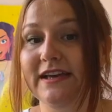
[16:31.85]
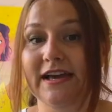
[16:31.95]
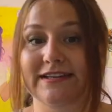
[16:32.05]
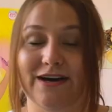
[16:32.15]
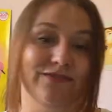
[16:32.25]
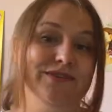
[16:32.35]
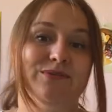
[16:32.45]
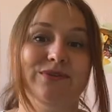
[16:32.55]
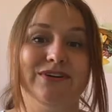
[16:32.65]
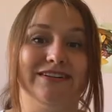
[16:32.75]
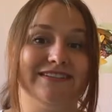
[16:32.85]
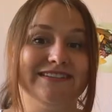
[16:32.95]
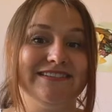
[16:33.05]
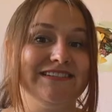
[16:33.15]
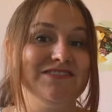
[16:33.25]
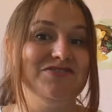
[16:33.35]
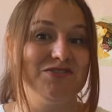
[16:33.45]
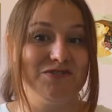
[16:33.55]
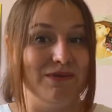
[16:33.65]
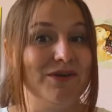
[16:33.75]
And afterwards,
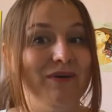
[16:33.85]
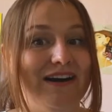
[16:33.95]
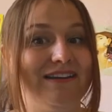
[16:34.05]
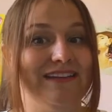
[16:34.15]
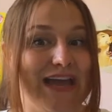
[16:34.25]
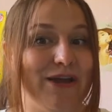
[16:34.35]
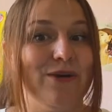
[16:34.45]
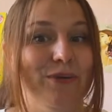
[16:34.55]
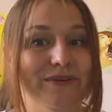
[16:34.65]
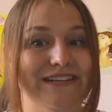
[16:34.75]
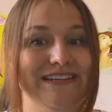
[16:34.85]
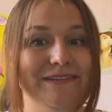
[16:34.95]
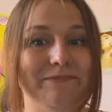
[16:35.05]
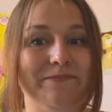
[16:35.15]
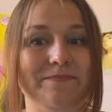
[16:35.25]
just pick one and go with it.